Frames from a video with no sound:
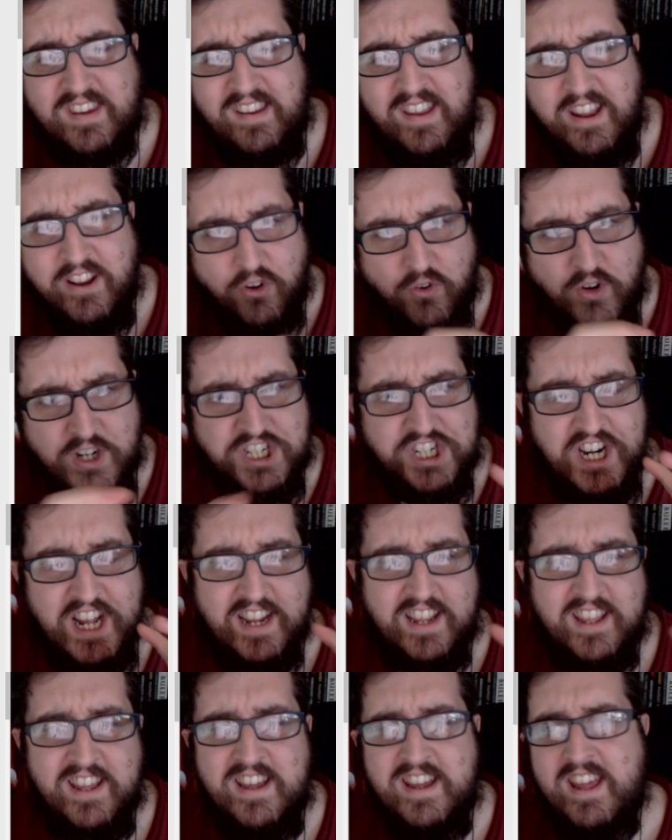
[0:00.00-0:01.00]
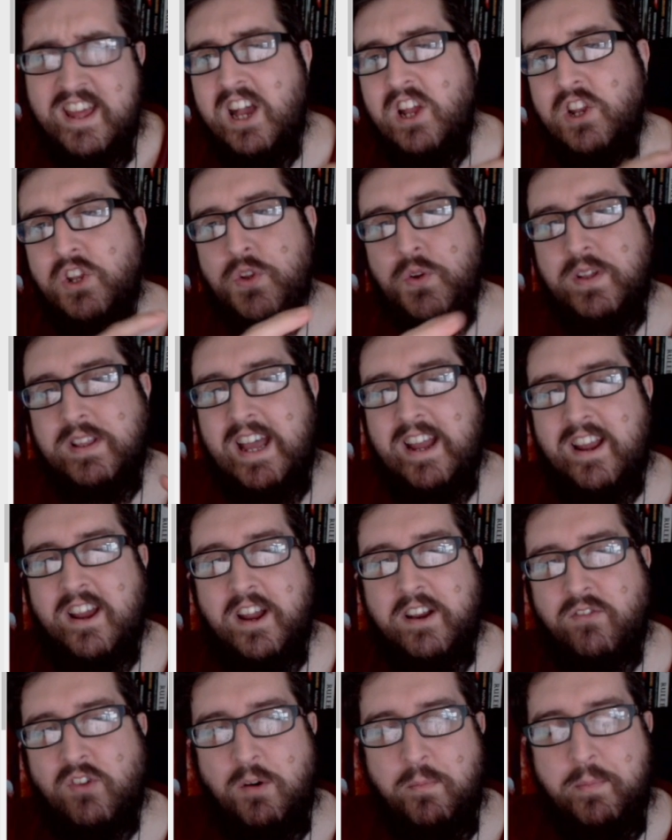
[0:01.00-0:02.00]
Grishnak, and doing that
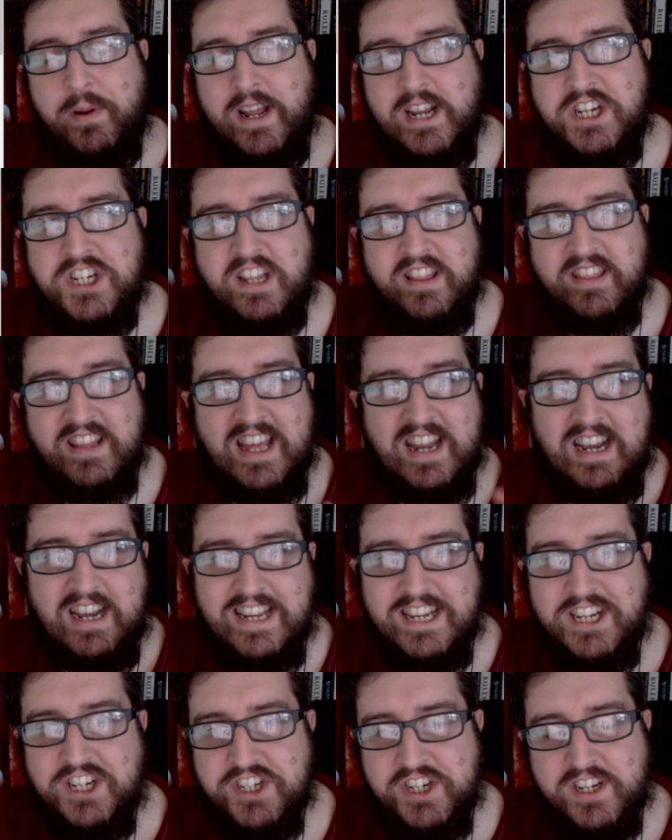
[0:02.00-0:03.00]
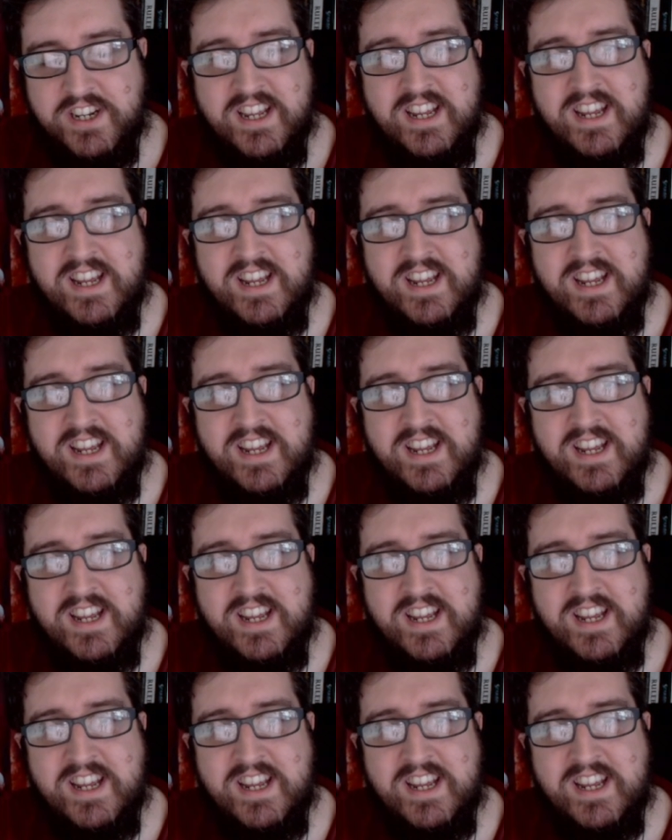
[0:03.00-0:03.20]
kind of combination and that legion